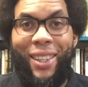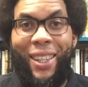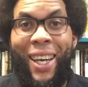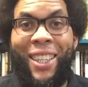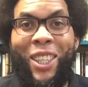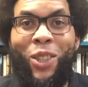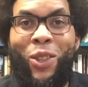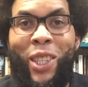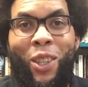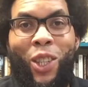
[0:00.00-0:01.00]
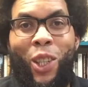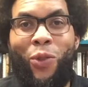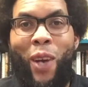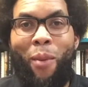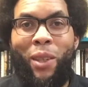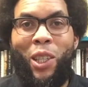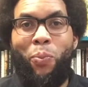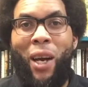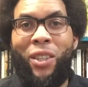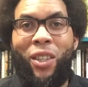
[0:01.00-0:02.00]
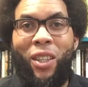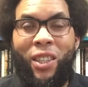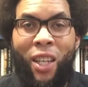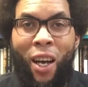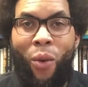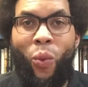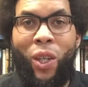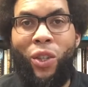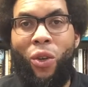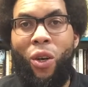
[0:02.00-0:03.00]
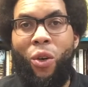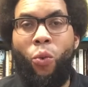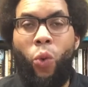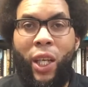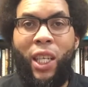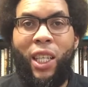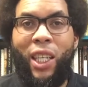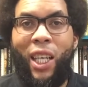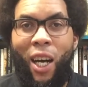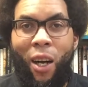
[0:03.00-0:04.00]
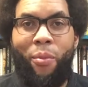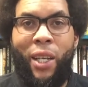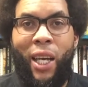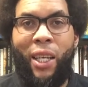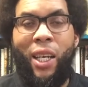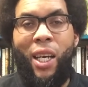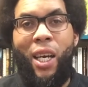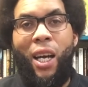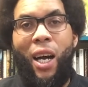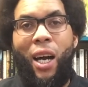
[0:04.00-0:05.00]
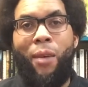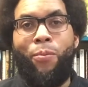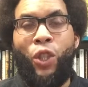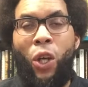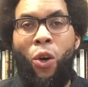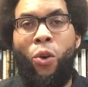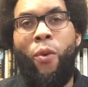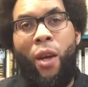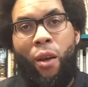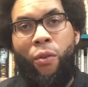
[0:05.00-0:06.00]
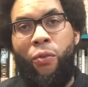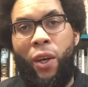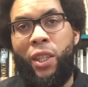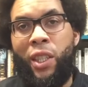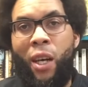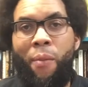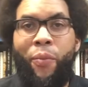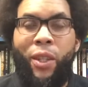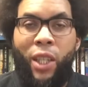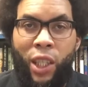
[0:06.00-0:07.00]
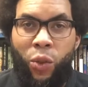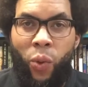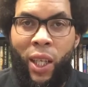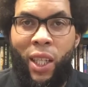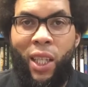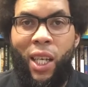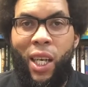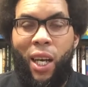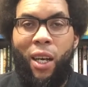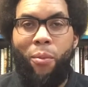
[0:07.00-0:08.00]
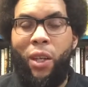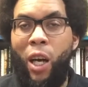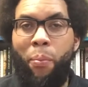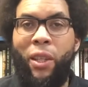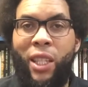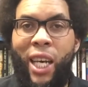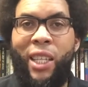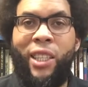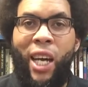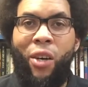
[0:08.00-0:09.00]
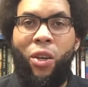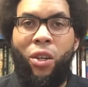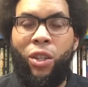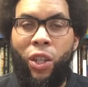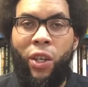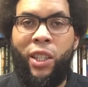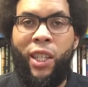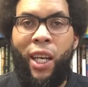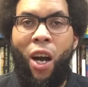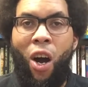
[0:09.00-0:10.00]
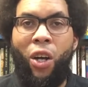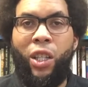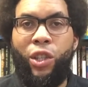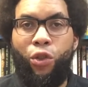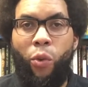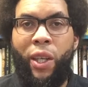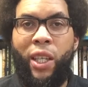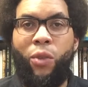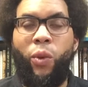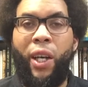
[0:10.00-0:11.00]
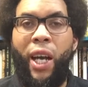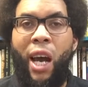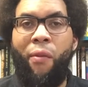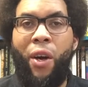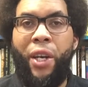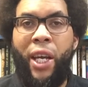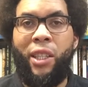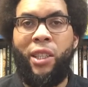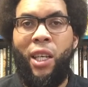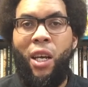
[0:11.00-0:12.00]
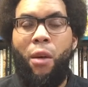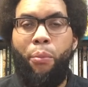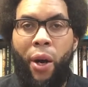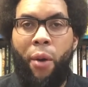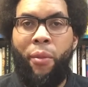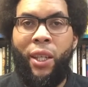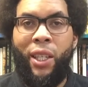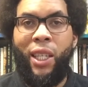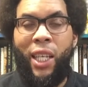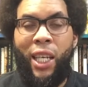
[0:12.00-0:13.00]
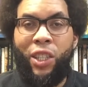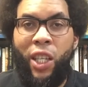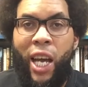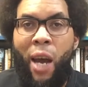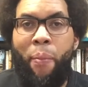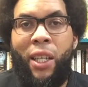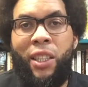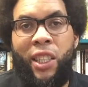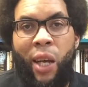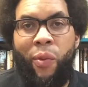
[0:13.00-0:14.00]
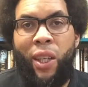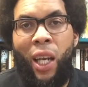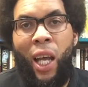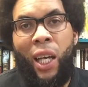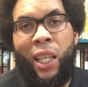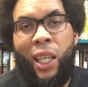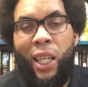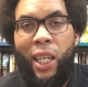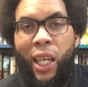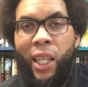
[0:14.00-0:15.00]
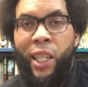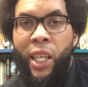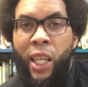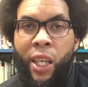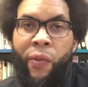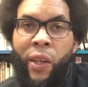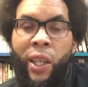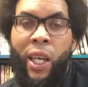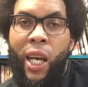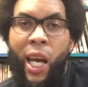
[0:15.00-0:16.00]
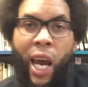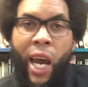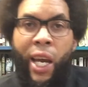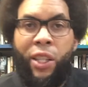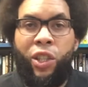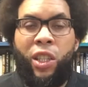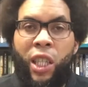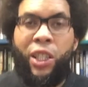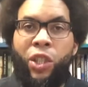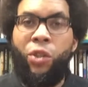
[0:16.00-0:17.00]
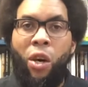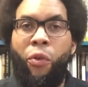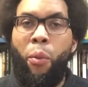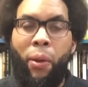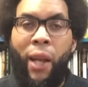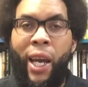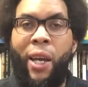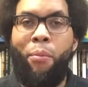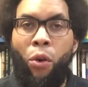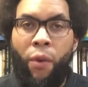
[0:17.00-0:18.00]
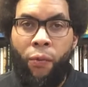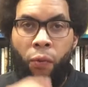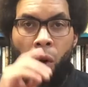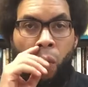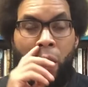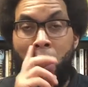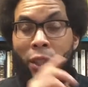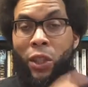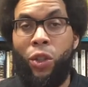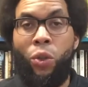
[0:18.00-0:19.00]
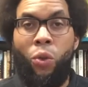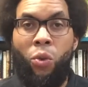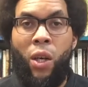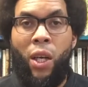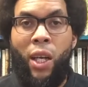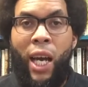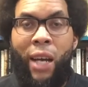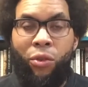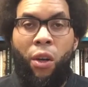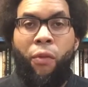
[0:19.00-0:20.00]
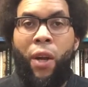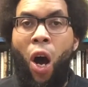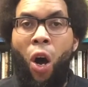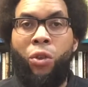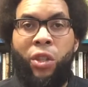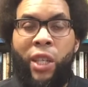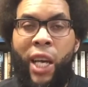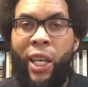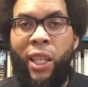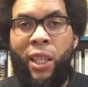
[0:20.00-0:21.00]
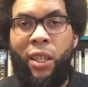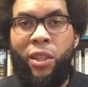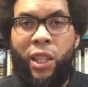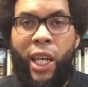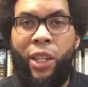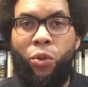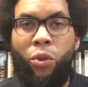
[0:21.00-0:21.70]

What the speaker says: Hey, Thistletown Church family, it's Pastor Hassan with your weekly update. First up this week, a couple of days out on Thursday, August 20th, we're going to have our next prayer meeting, and that's going to happen at 7 o'clock in the evening. And just to let you know, the plan moving forward is to have sort of an alternating schedule.